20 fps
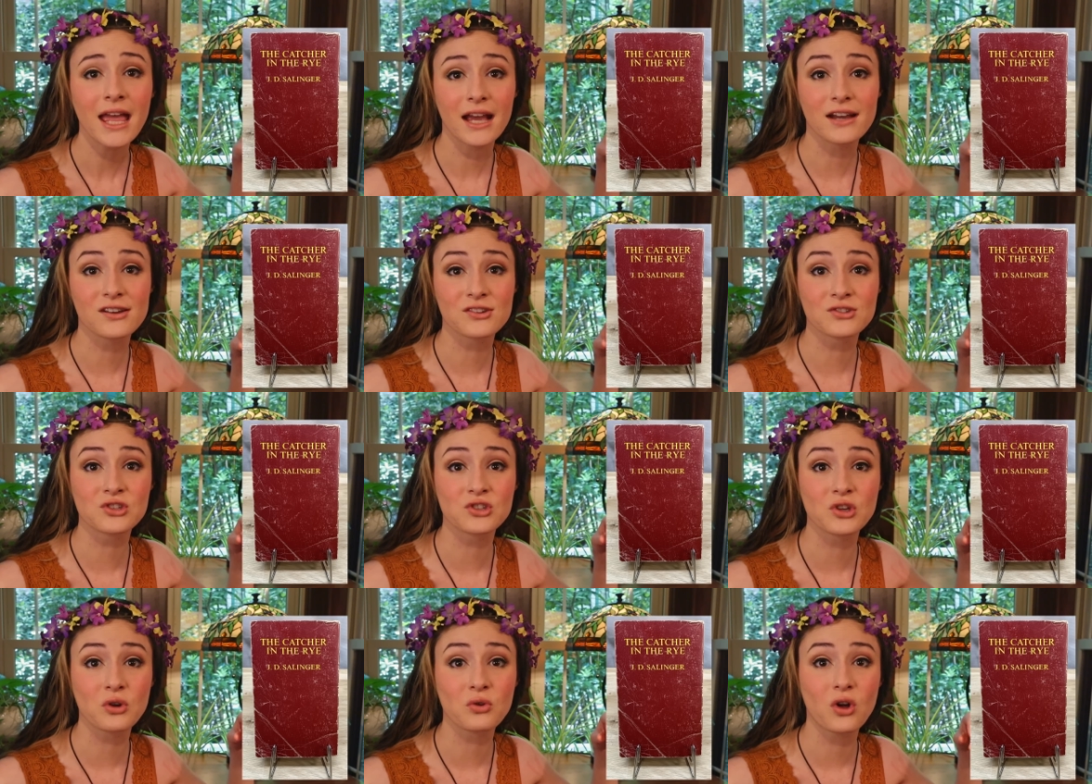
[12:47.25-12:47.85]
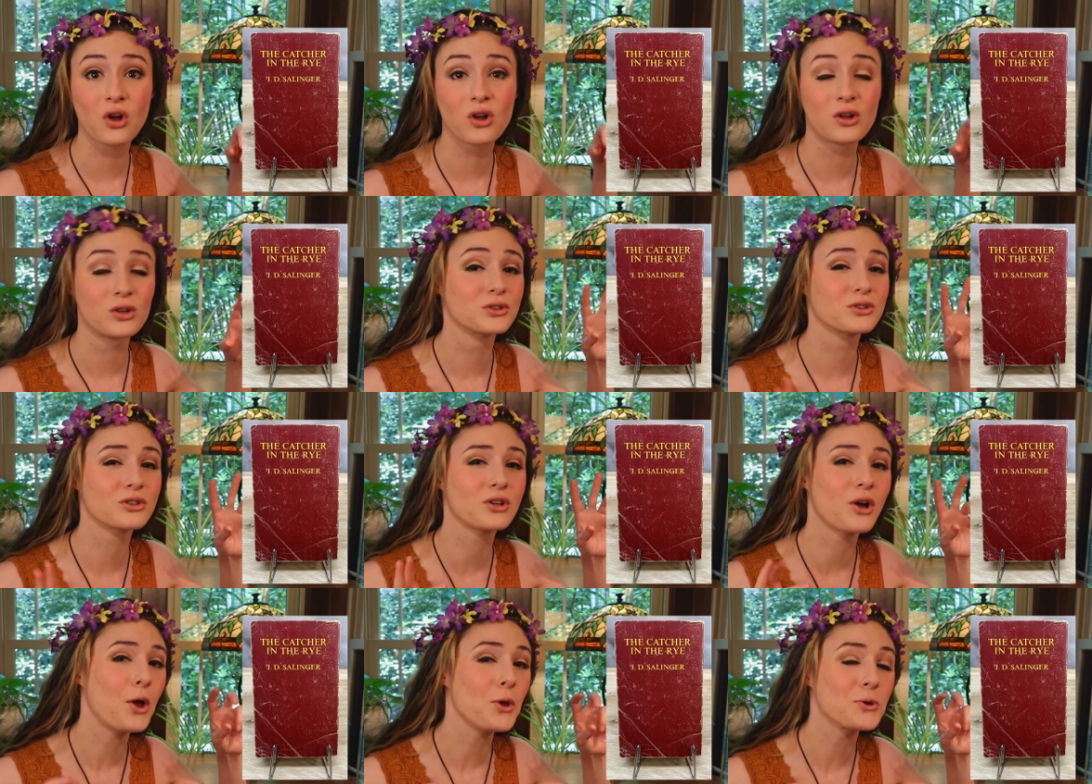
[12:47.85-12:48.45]
as
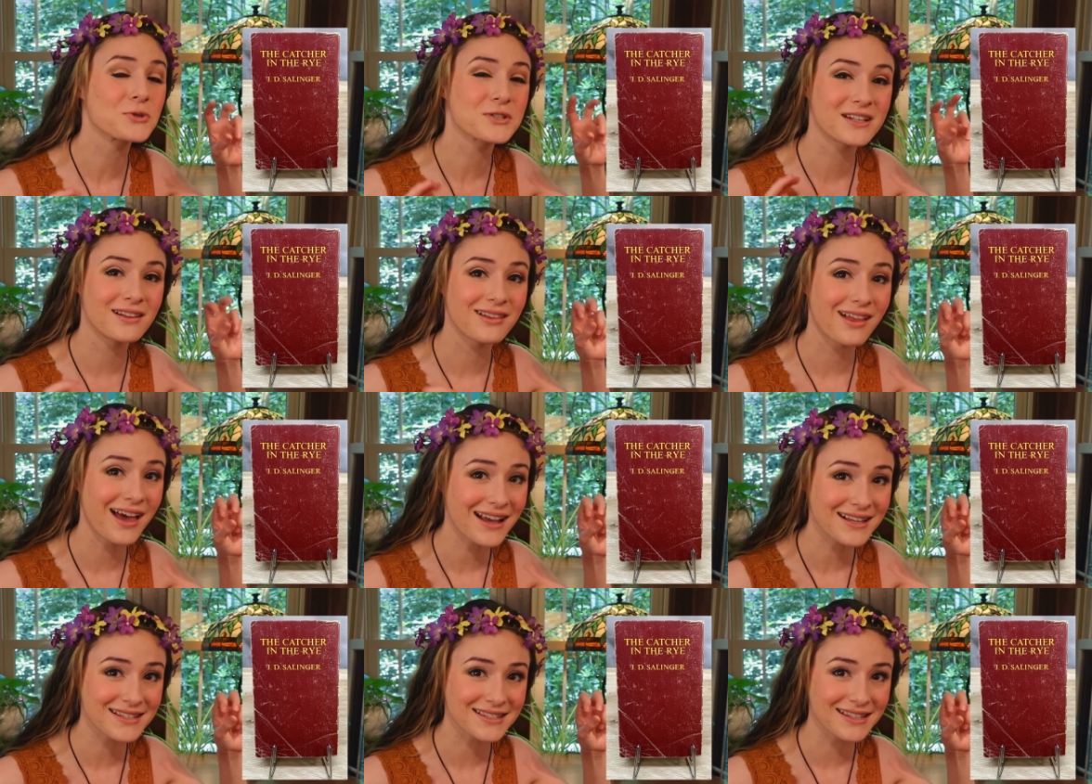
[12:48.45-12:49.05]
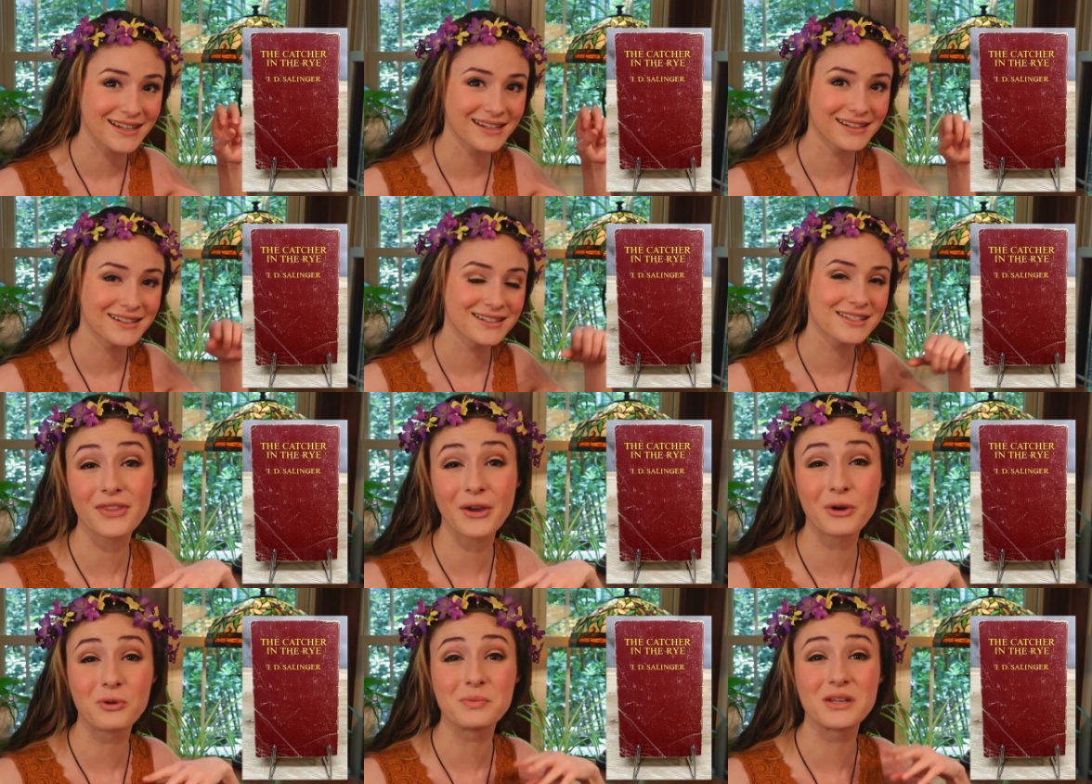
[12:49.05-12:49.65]
so-called cult
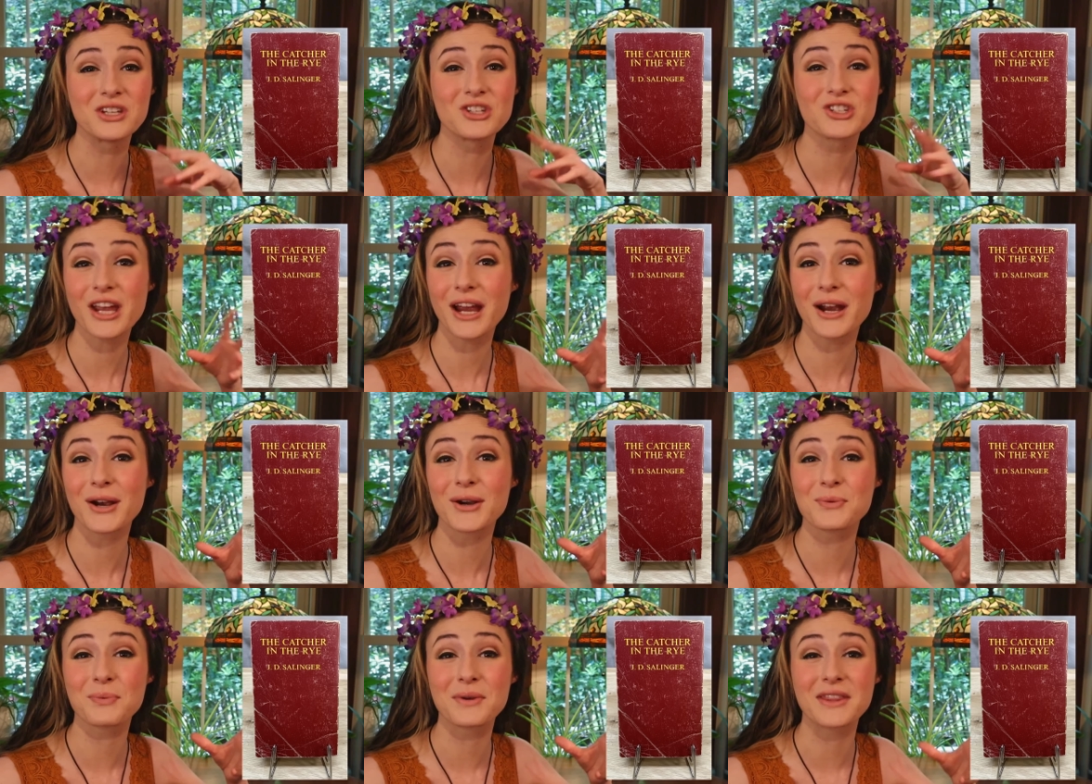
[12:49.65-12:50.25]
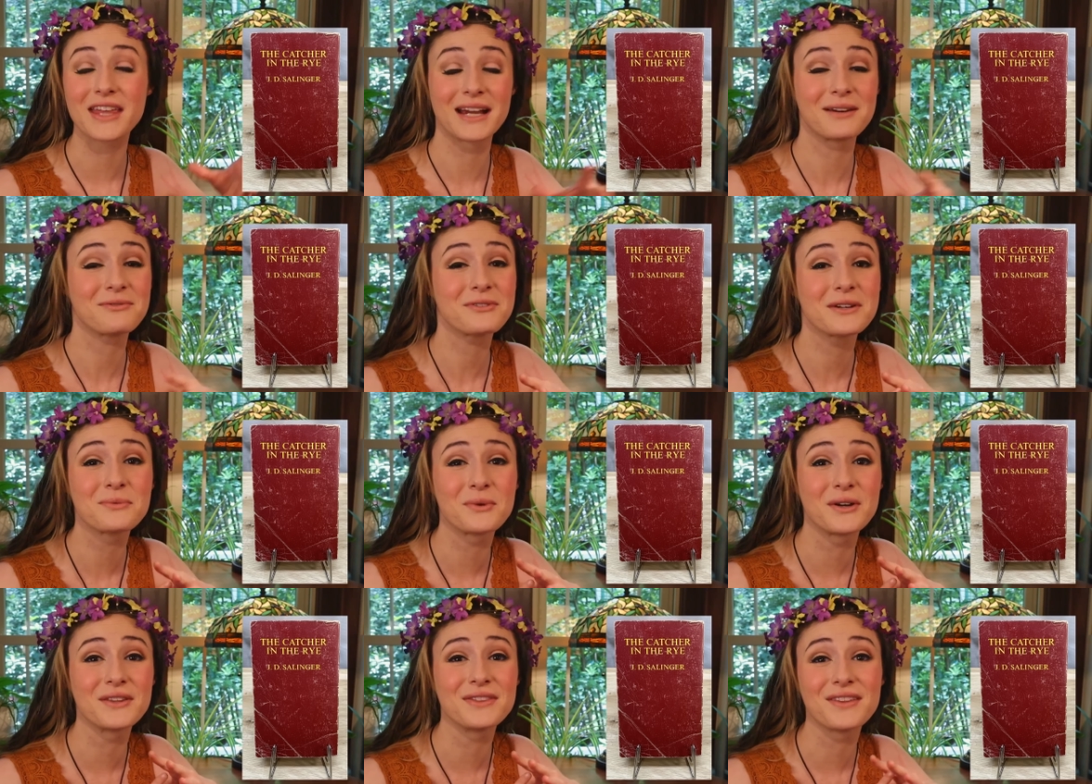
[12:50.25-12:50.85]
classics that would be shared with
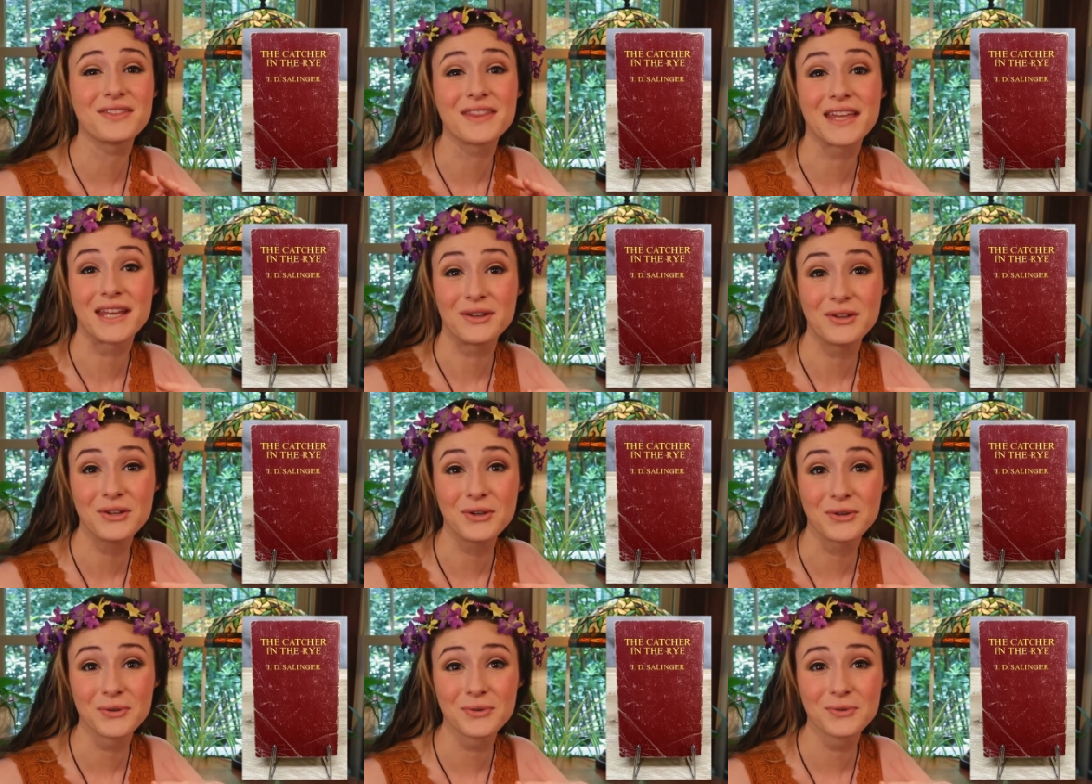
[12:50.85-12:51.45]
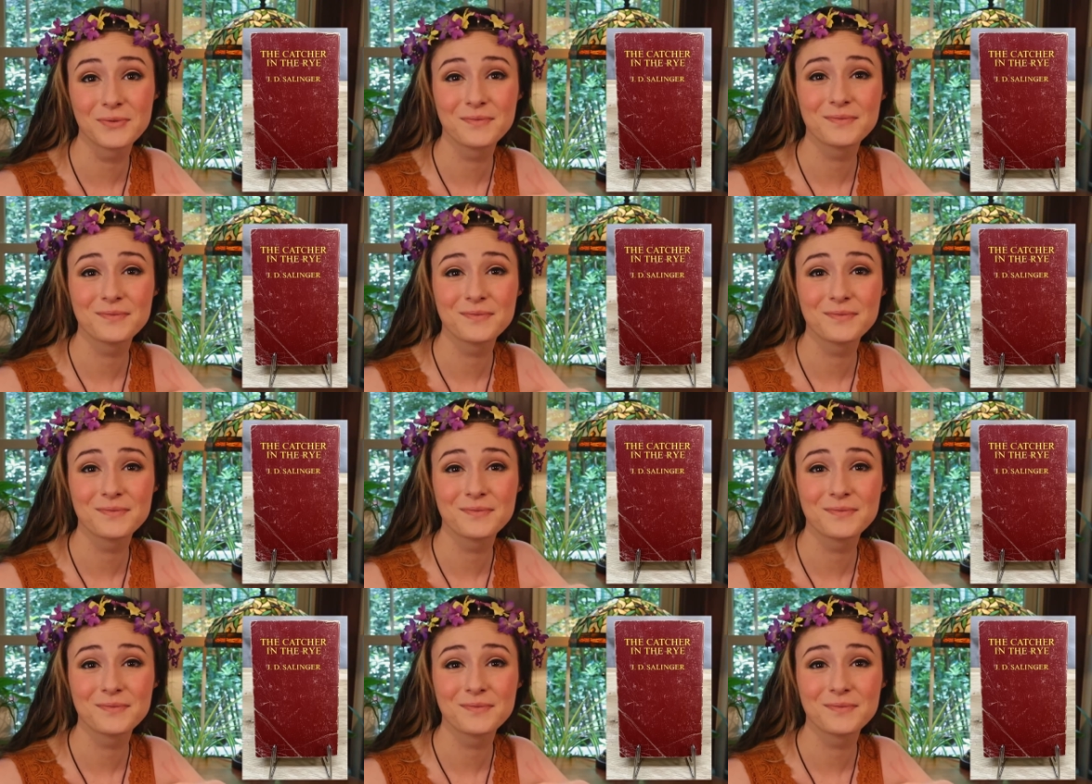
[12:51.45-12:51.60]
everyone that they knew.